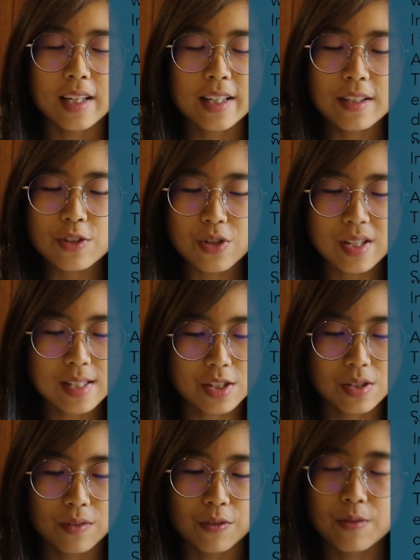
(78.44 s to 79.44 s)
In the
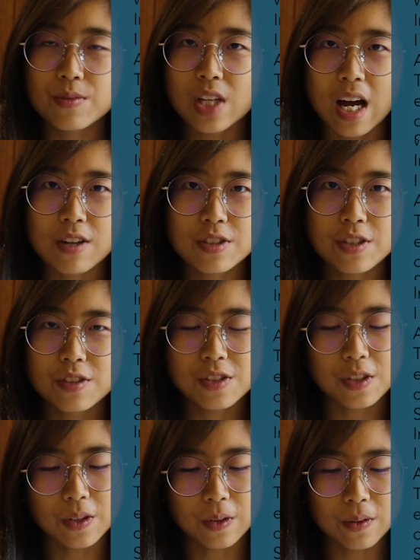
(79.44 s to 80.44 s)
transition from childhood
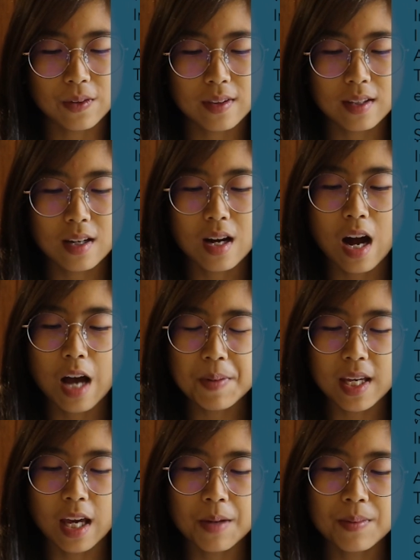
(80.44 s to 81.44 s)
to youth, I
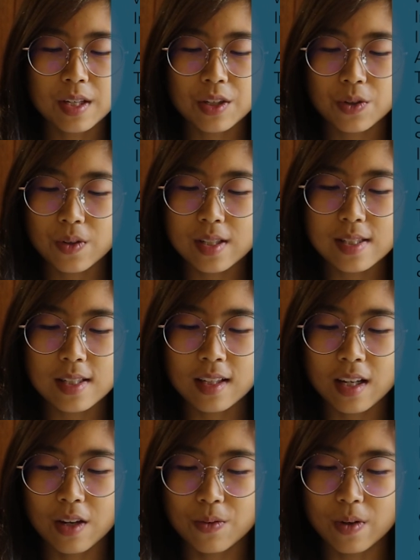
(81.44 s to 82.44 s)
became
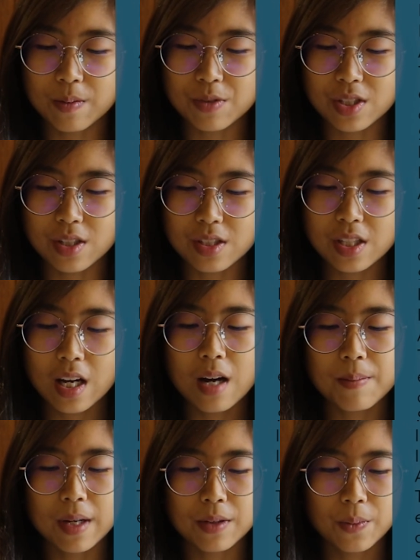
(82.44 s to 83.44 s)
increasingly enraptured
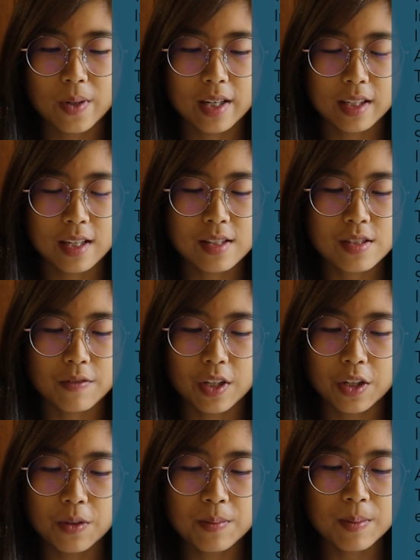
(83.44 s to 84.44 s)
by the workings of the
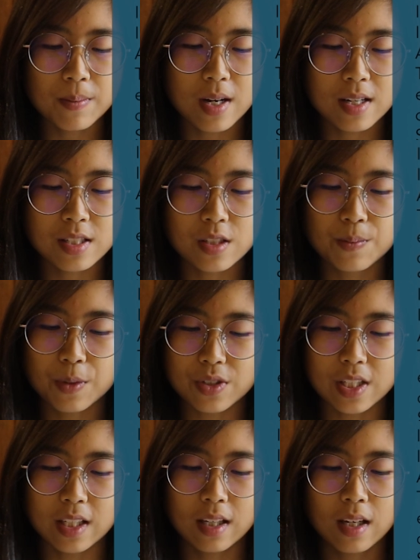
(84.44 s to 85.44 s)
human mind and
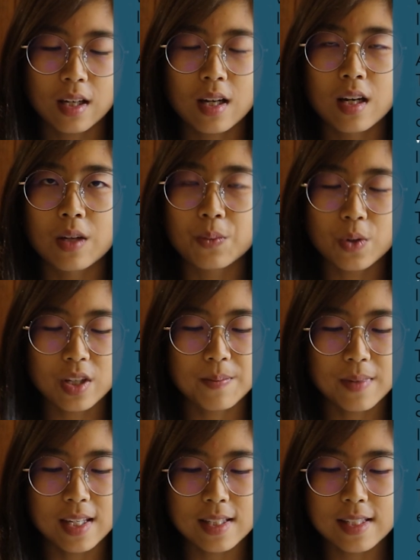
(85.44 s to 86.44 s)
body and what it
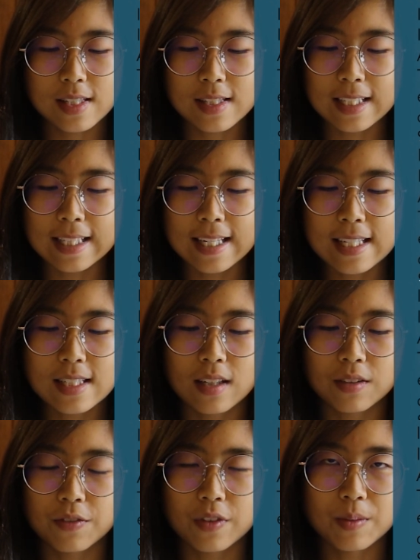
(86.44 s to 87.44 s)
means to lead
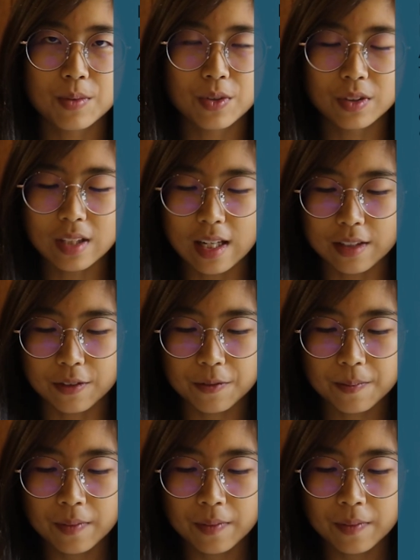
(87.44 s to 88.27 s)
an ephemeral life.